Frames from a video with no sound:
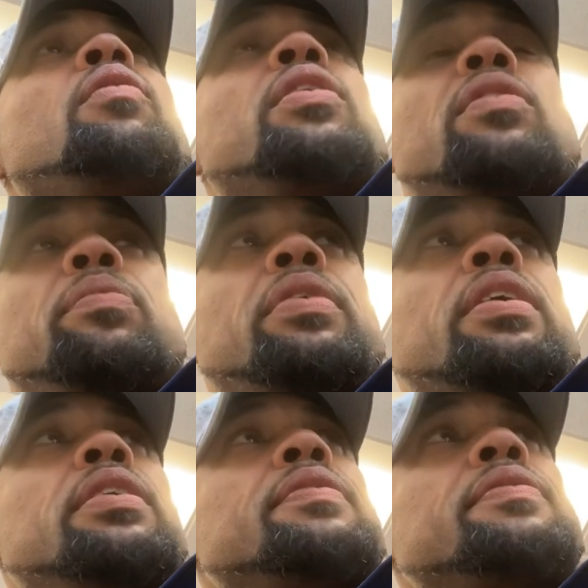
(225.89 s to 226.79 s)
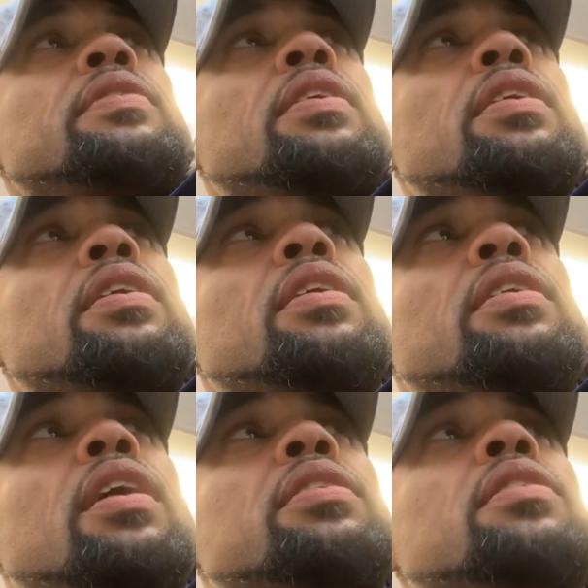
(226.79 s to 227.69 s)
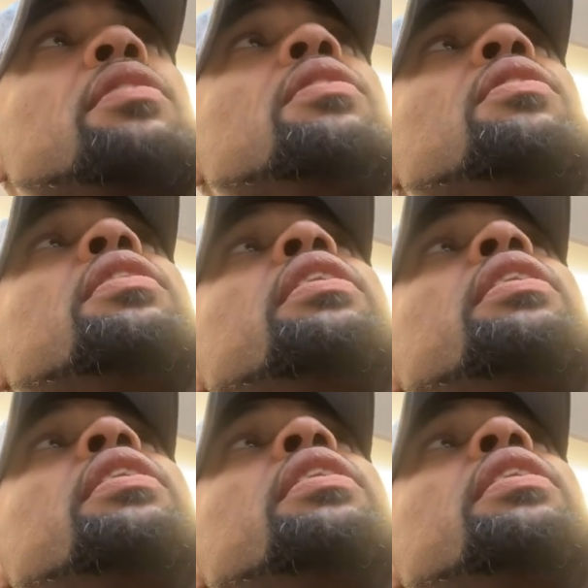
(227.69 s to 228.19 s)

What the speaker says: went over to play, knocked on the door,